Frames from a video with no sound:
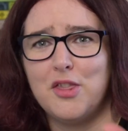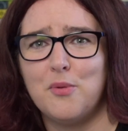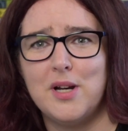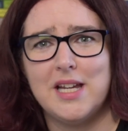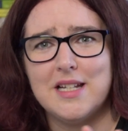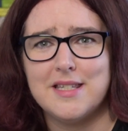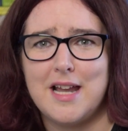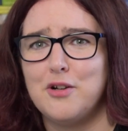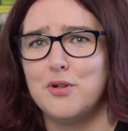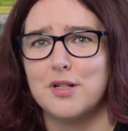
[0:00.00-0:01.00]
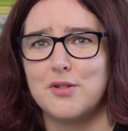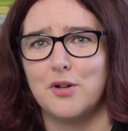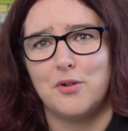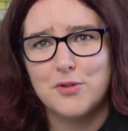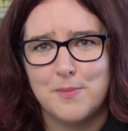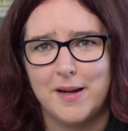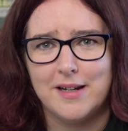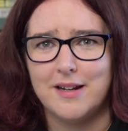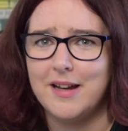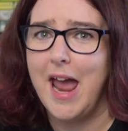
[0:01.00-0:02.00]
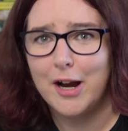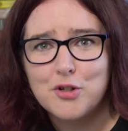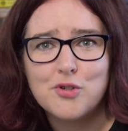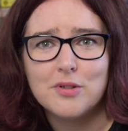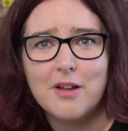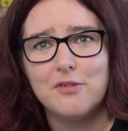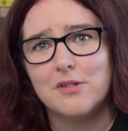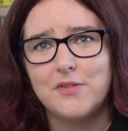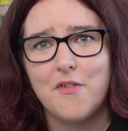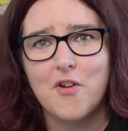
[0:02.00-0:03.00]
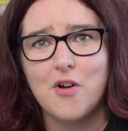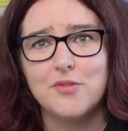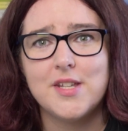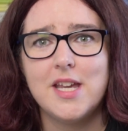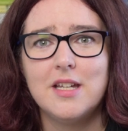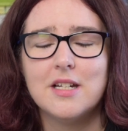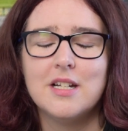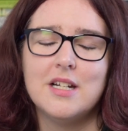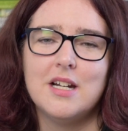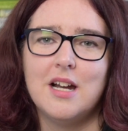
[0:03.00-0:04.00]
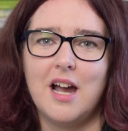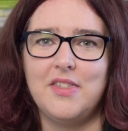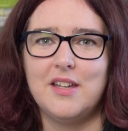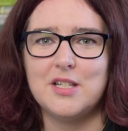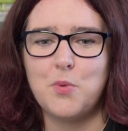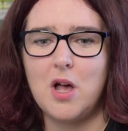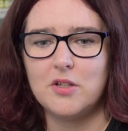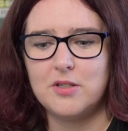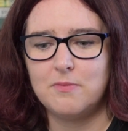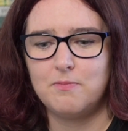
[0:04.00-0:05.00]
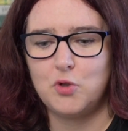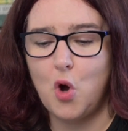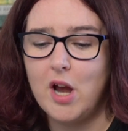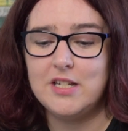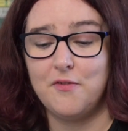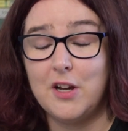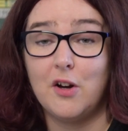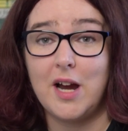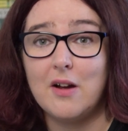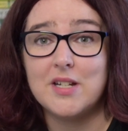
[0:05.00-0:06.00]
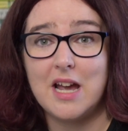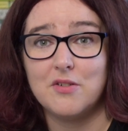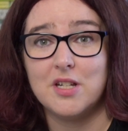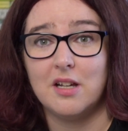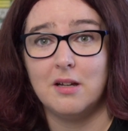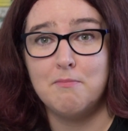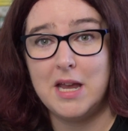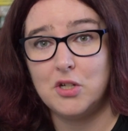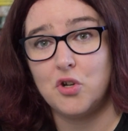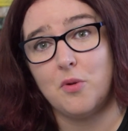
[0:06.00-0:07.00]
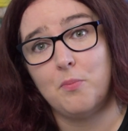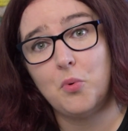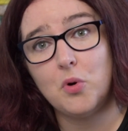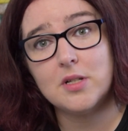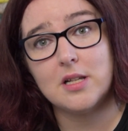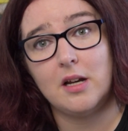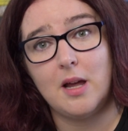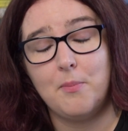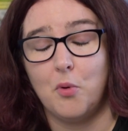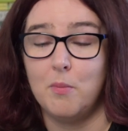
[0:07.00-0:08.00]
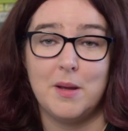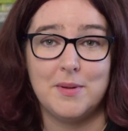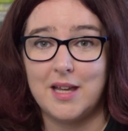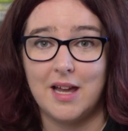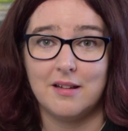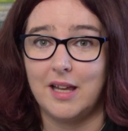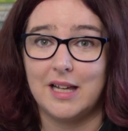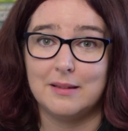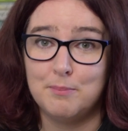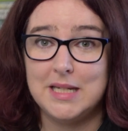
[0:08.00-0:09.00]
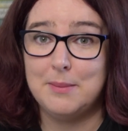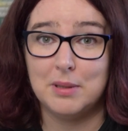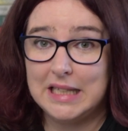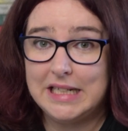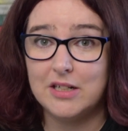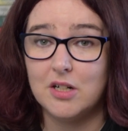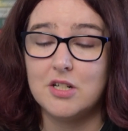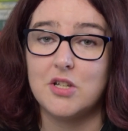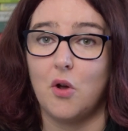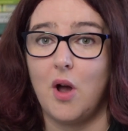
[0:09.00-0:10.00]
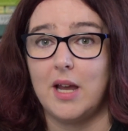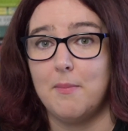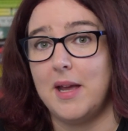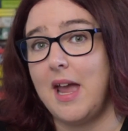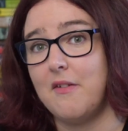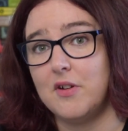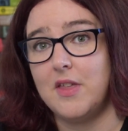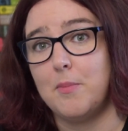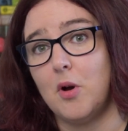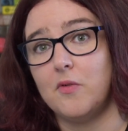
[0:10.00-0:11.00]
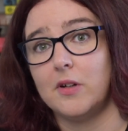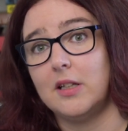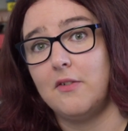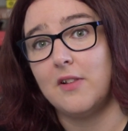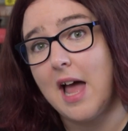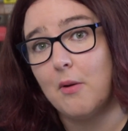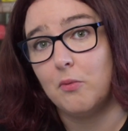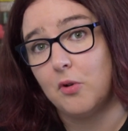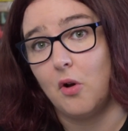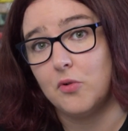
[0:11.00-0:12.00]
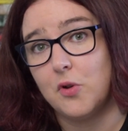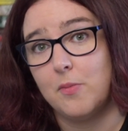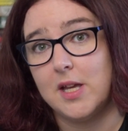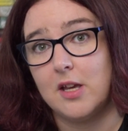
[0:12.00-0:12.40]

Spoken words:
3 concentric circles made it an extra level of difficulty. I think as well as trying to figure out how to make sure the boards line up, or maybe get like a mini planer so I can make everything perfectly flat would also be